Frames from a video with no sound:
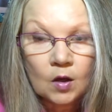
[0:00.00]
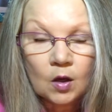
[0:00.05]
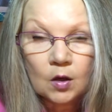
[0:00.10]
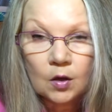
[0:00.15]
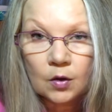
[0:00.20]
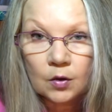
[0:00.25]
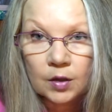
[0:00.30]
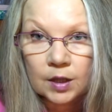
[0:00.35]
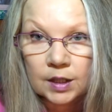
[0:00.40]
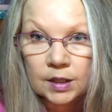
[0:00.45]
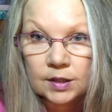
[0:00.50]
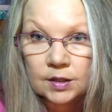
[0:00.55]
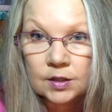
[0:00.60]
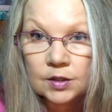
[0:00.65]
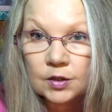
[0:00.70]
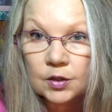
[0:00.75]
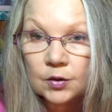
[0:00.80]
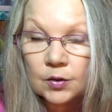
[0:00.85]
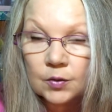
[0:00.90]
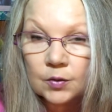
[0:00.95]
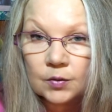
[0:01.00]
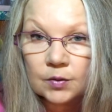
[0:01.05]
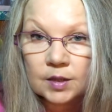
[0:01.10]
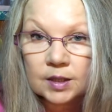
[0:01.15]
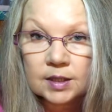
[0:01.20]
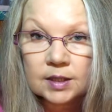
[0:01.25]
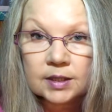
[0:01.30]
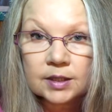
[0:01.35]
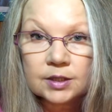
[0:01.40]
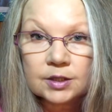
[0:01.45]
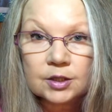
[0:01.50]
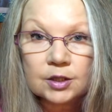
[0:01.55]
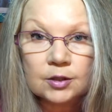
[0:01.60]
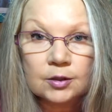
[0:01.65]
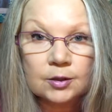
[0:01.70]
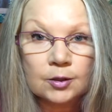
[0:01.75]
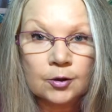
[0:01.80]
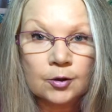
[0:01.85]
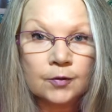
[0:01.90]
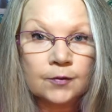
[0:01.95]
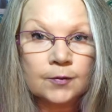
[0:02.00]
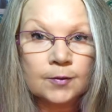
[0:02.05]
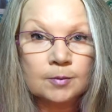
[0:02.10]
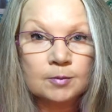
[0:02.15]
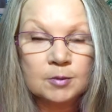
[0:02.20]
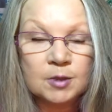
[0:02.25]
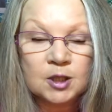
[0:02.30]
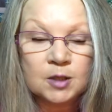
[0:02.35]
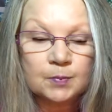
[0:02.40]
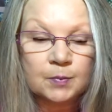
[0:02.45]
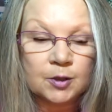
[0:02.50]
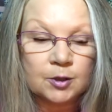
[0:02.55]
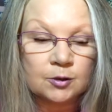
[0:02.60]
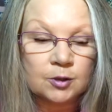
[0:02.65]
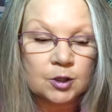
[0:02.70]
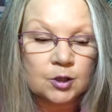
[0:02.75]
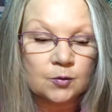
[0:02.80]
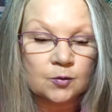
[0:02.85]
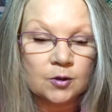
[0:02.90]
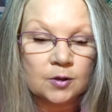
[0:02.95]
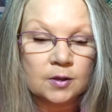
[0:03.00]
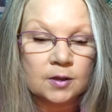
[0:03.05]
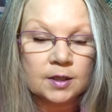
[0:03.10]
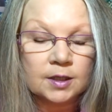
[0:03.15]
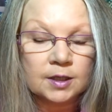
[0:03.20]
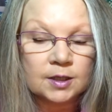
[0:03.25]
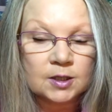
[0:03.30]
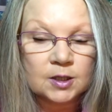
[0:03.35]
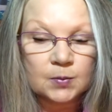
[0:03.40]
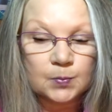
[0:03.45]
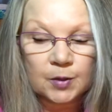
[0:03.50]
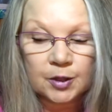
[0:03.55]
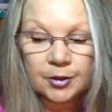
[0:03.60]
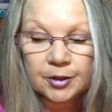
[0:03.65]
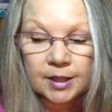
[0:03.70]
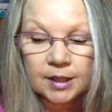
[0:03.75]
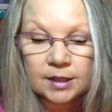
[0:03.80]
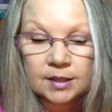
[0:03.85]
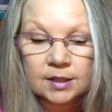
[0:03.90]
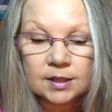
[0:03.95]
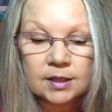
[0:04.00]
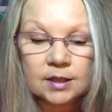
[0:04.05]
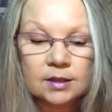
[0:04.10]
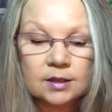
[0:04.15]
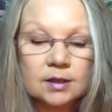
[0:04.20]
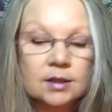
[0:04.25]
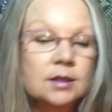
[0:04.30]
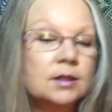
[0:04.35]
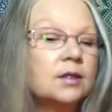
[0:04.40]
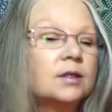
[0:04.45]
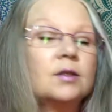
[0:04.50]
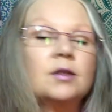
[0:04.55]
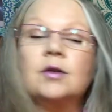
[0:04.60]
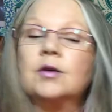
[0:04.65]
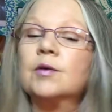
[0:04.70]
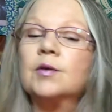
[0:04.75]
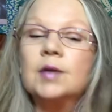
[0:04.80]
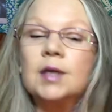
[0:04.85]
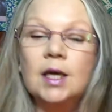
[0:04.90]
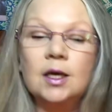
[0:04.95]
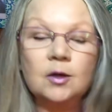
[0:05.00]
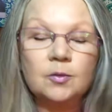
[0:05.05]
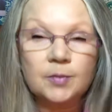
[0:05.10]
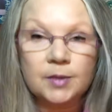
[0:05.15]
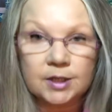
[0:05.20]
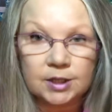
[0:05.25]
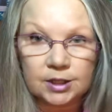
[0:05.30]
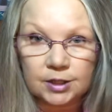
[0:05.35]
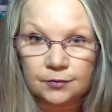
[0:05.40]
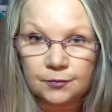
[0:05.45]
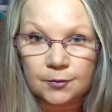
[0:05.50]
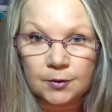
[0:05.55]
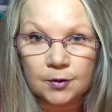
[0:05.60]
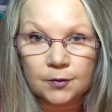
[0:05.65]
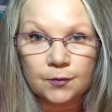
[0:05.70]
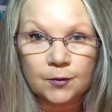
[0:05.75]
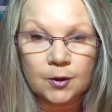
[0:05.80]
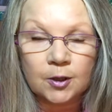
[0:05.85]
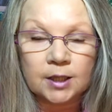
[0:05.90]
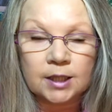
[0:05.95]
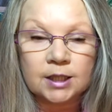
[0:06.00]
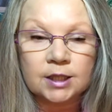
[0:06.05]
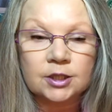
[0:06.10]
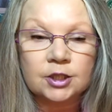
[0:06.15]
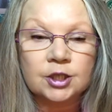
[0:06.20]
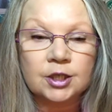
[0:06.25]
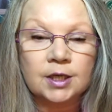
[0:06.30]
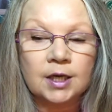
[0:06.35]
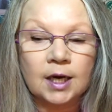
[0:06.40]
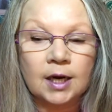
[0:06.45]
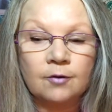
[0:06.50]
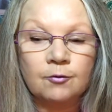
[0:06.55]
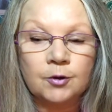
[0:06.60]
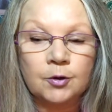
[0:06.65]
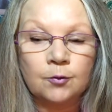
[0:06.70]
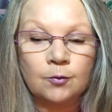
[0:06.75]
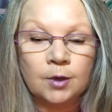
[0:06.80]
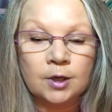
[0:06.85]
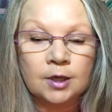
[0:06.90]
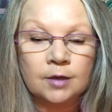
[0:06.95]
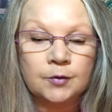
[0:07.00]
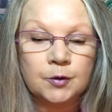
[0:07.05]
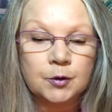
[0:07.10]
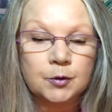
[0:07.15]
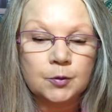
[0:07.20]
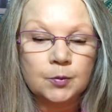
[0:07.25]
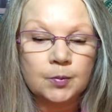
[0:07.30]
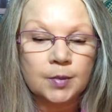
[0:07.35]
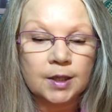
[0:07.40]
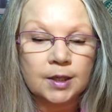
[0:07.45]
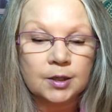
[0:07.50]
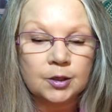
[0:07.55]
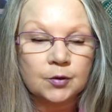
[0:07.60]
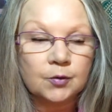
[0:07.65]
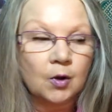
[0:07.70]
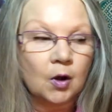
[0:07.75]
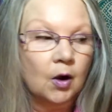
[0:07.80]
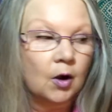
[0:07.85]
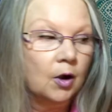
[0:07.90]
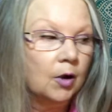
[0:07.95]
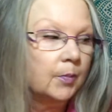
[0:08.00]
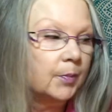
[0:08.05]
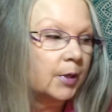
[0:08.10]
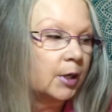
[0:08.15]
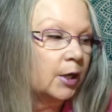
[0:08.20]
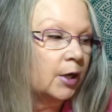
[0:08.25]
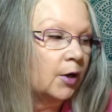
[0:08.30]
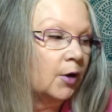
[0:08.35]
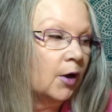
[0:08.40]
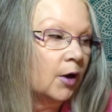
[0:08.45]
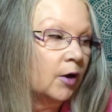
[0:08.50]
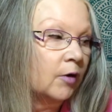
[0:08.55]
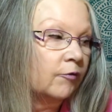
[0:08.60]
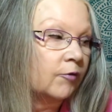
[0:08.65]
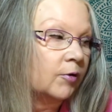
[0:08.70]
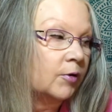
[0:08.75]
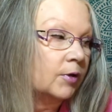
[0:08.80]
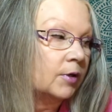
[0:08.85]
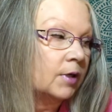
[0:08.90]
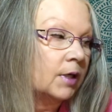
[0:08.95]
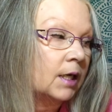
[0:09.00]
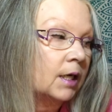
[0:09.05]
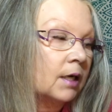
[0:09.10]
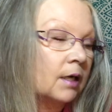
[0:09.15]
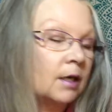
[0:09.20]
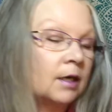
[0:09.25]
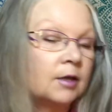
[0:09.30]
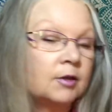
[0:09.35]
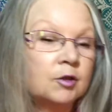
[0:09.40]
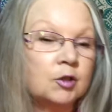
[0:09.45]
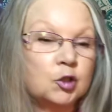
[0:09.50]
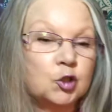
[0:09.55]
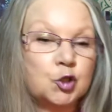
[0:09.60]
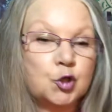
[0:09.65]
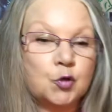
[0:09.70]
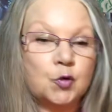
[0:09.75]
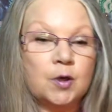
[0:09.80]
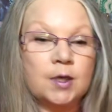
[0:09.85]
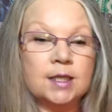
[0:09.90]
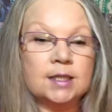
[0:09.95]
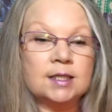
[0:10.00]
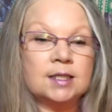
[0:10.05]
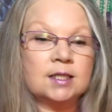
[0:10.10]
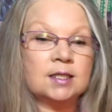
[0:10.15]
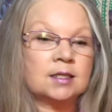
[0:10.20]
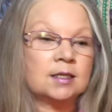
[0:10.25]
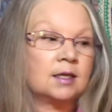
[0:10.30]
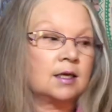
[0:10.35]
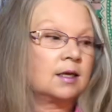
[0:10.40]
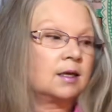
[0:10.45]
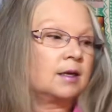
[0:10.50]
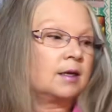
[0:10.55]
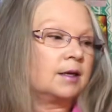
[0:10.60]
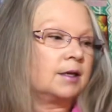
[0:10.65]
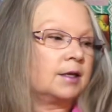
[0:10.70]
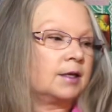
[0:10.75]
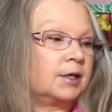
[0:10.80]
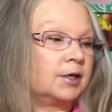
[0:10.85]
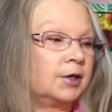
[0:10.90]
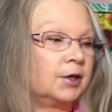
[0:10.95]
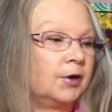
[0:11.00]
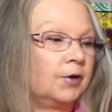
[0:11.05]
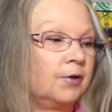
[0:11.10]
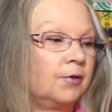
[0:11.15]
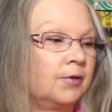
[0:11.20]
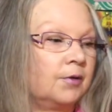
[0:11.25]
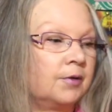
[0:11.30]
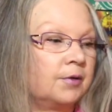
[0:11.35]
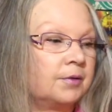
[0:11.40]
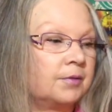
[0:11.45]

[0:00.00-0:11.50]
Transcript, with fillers: Okay, so this is to learn from spiritual experiences. So that'll be different for each and every one of you, but you are being offered the choice, you know,